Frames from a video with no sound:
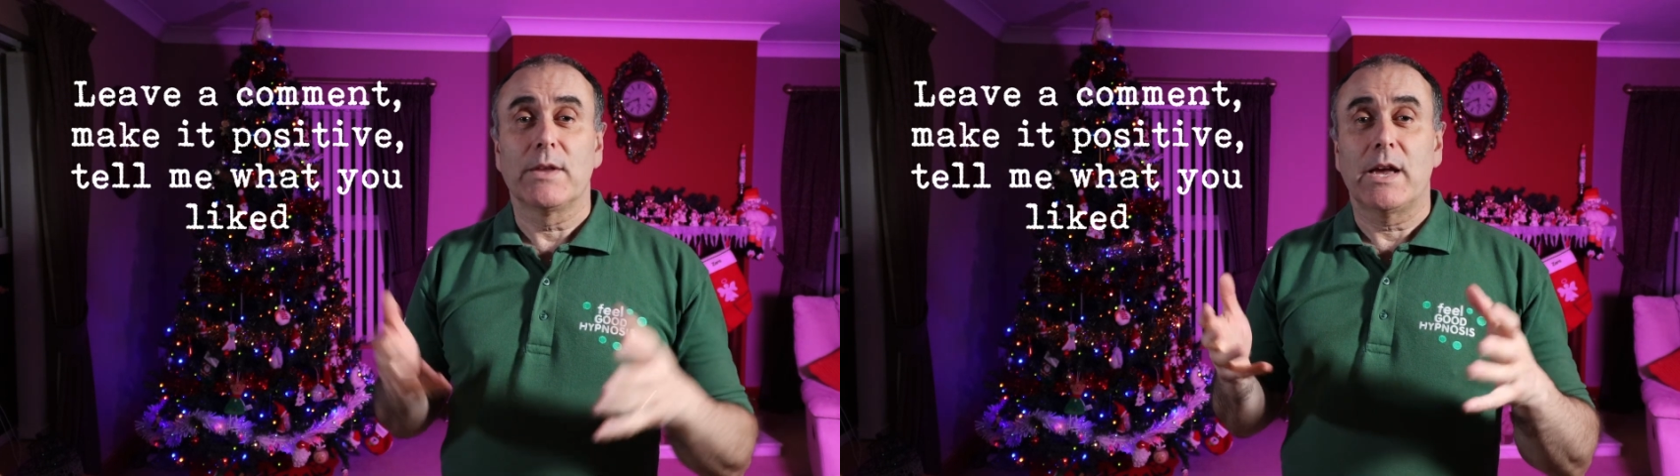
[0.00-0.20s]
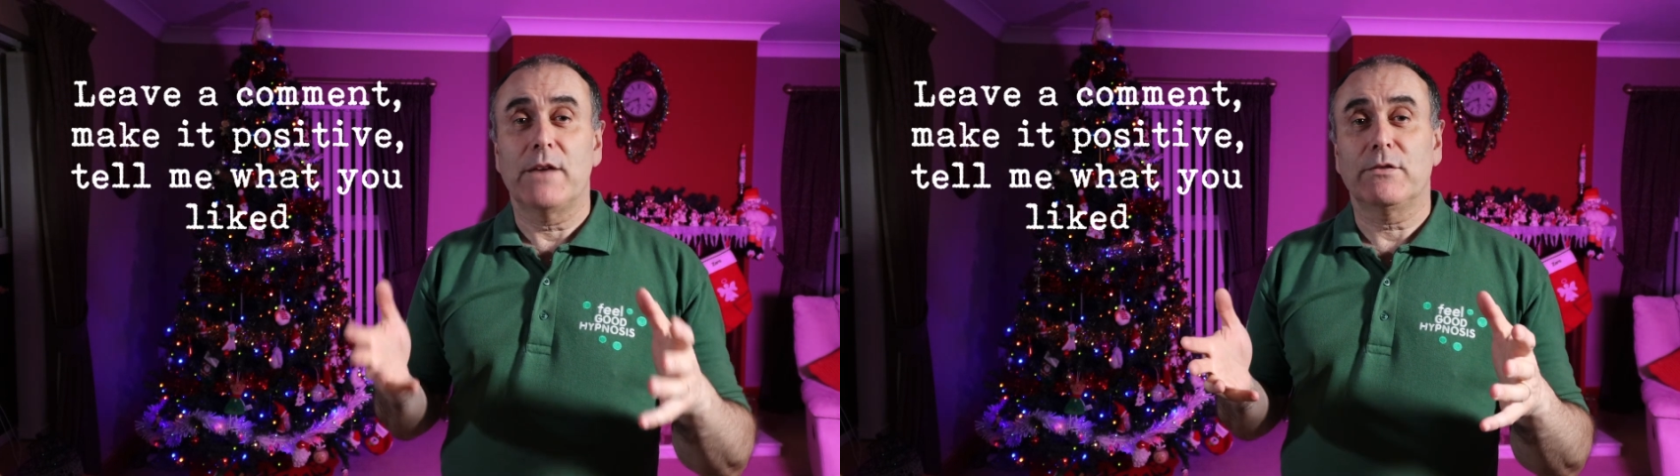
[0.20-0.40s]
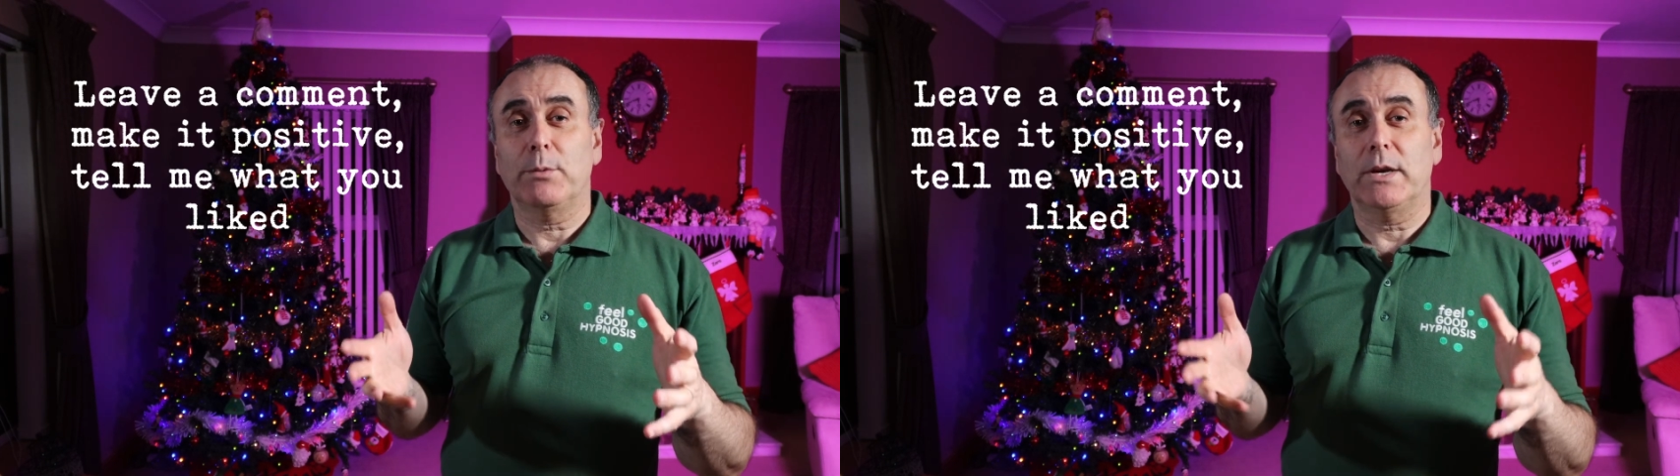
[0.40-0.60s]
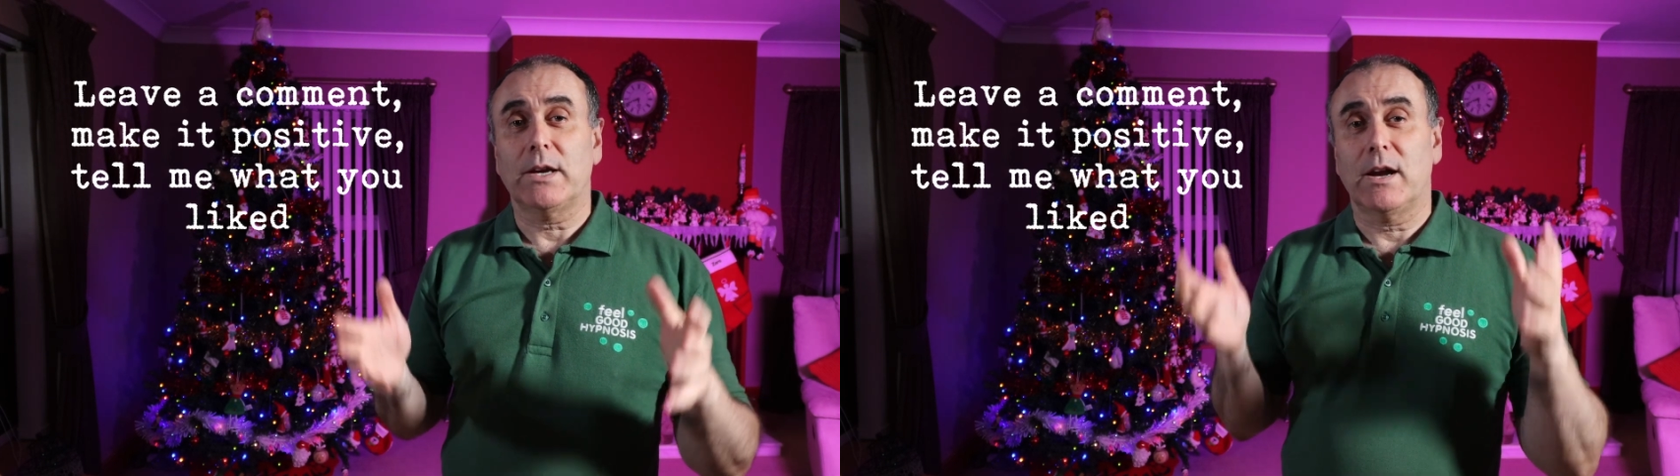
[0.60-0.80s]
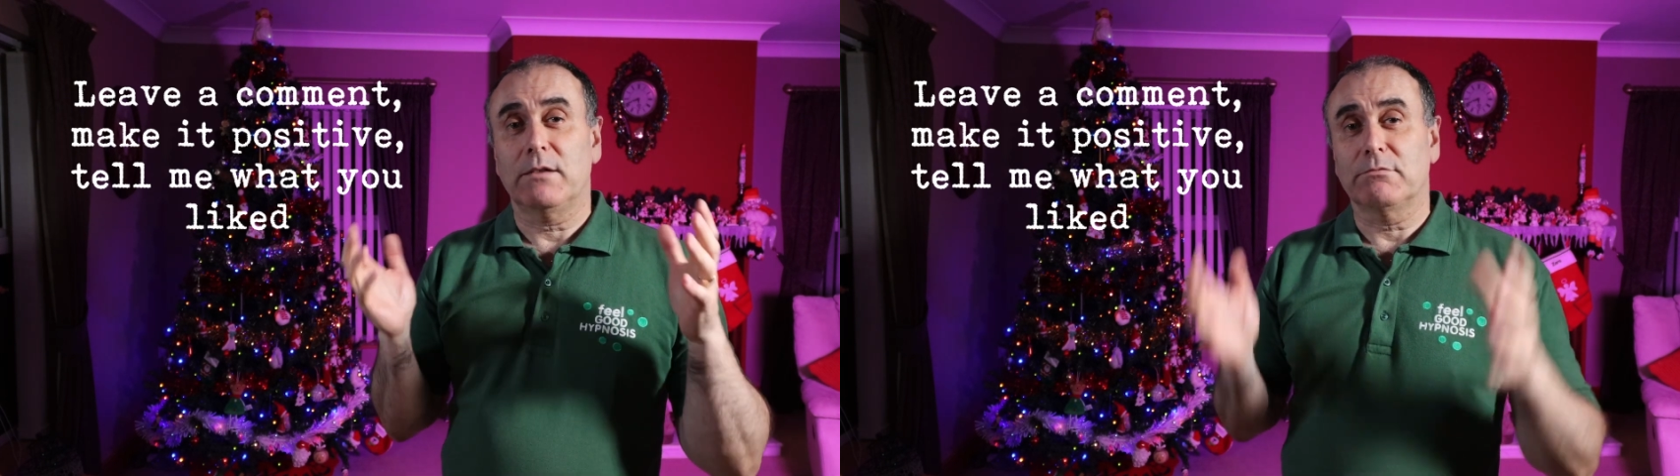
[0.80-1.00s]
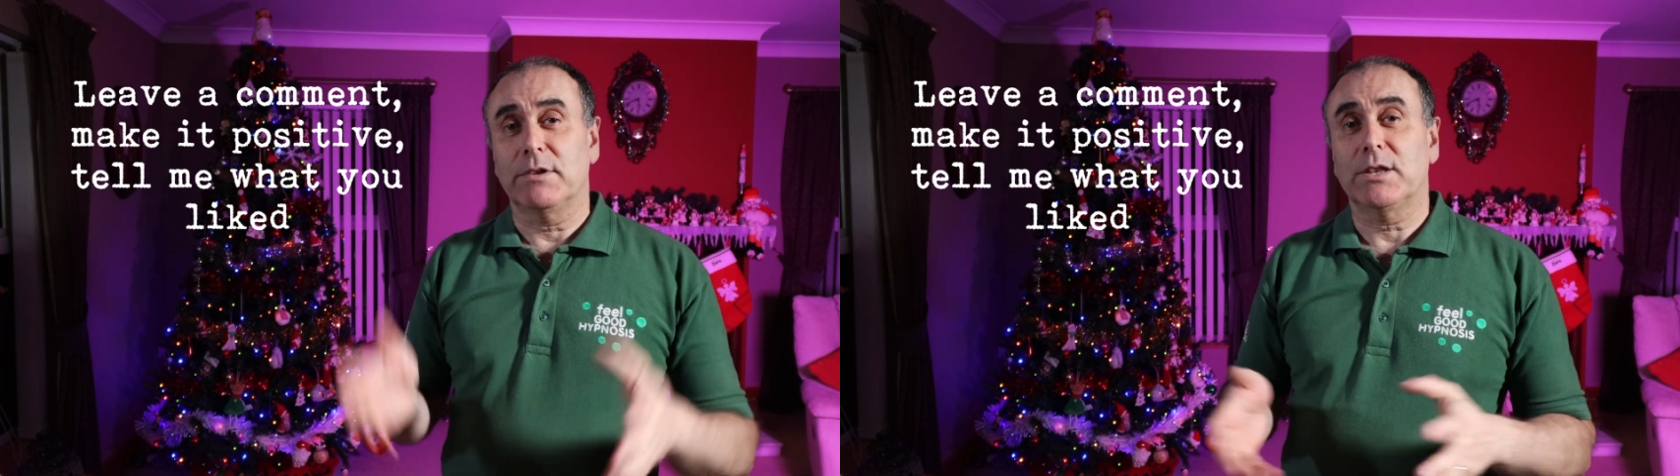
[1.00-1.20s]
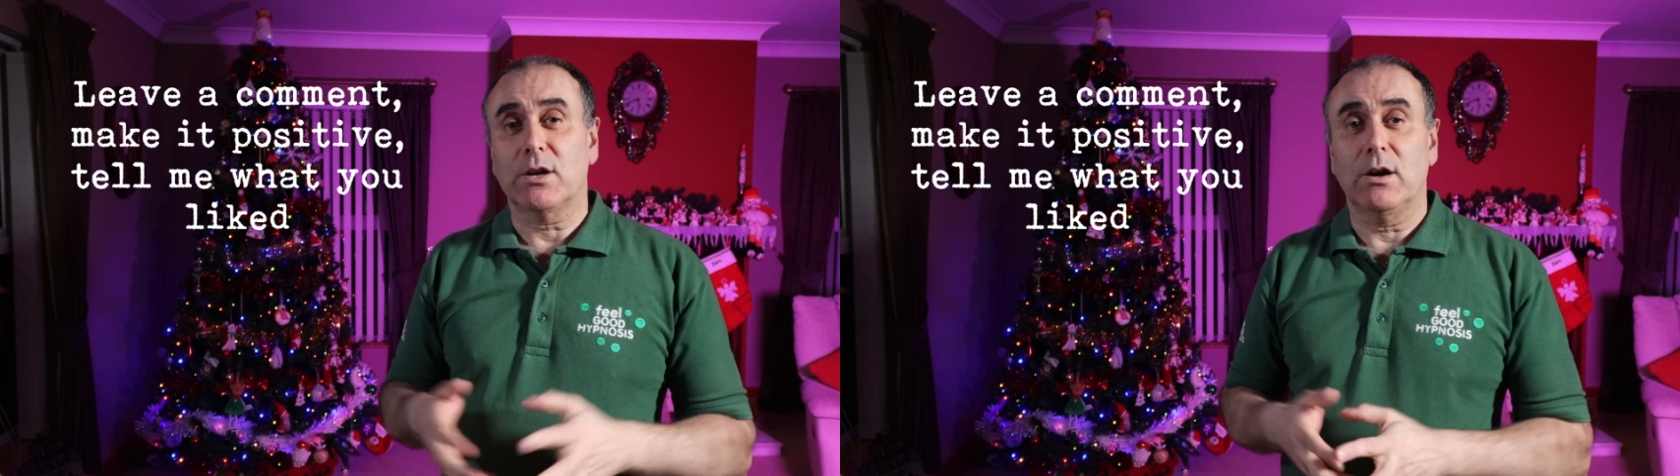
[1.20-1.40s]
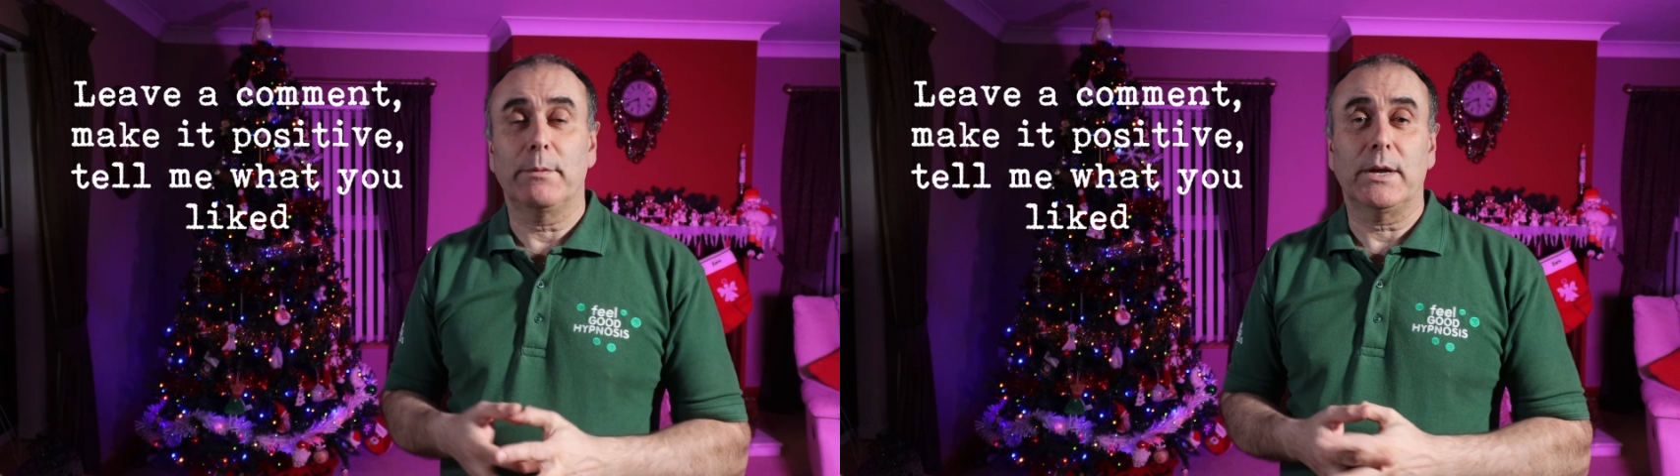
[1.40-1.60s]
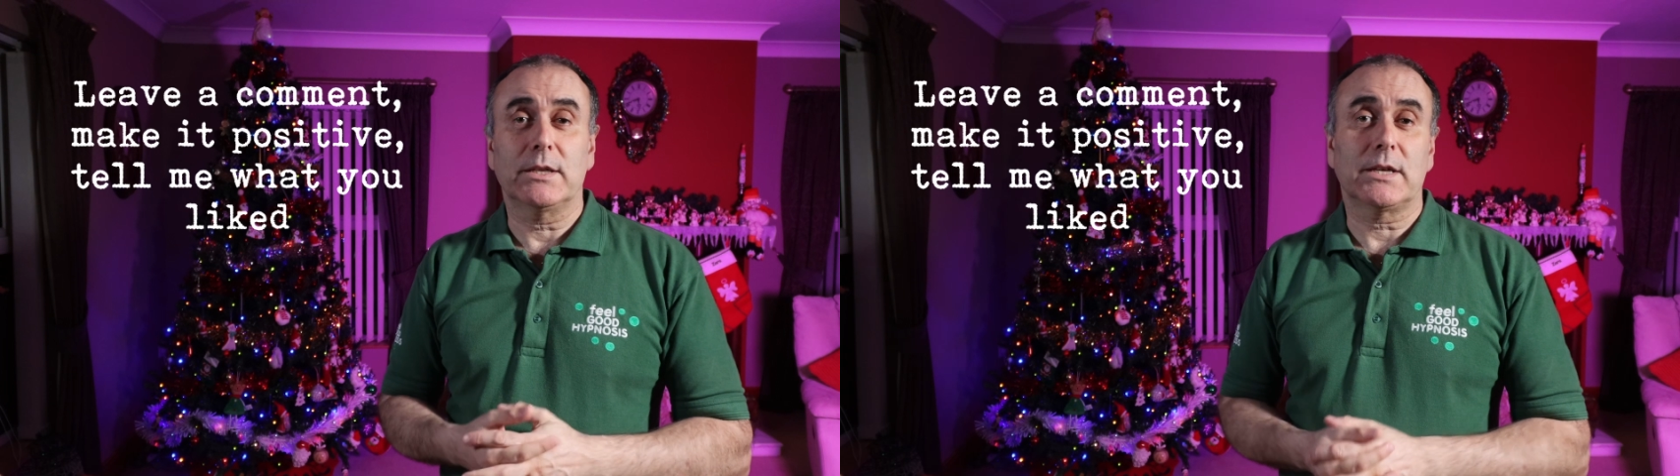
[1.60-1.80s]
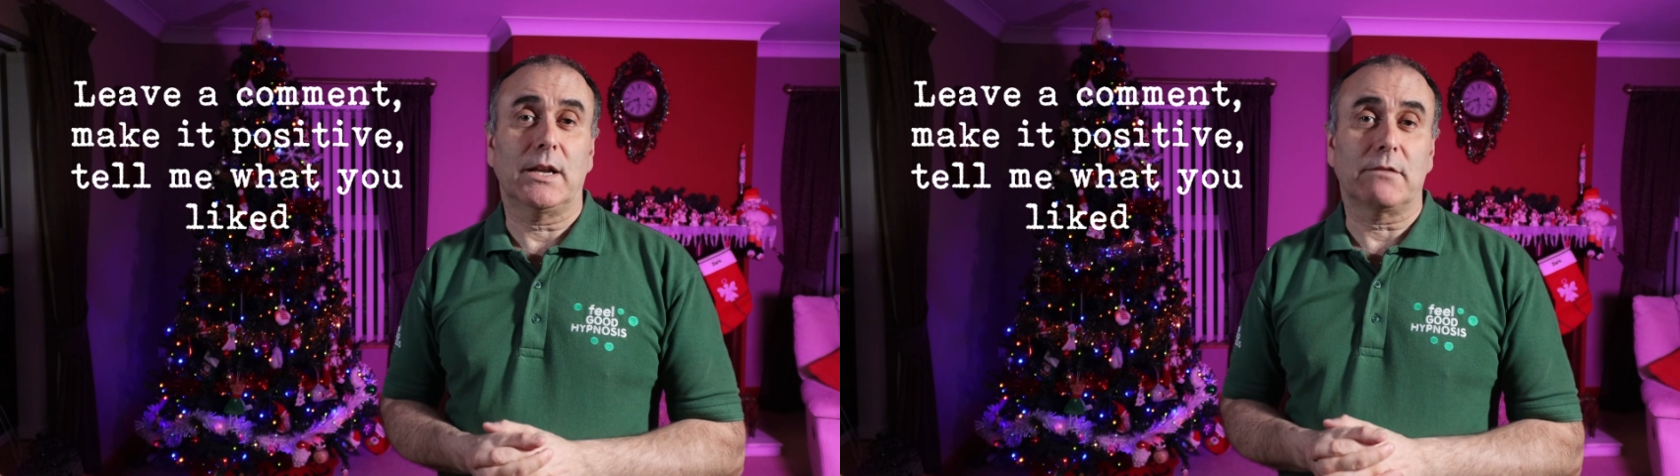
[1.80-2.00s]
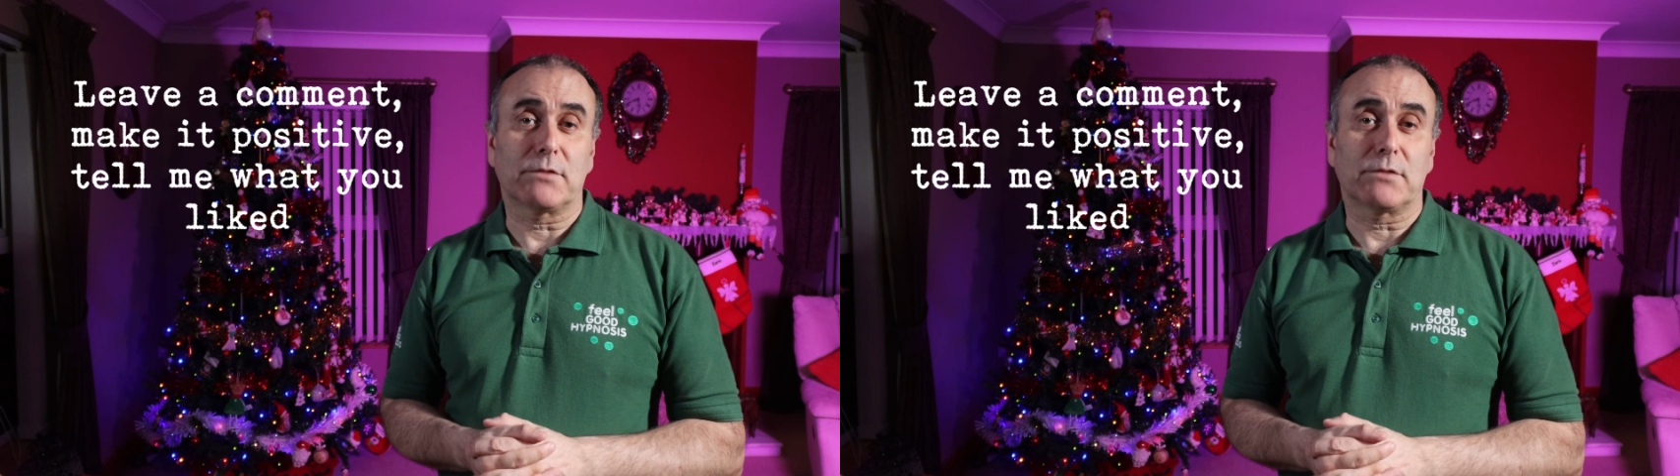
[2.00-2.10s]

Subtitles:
Every week I read the comments and I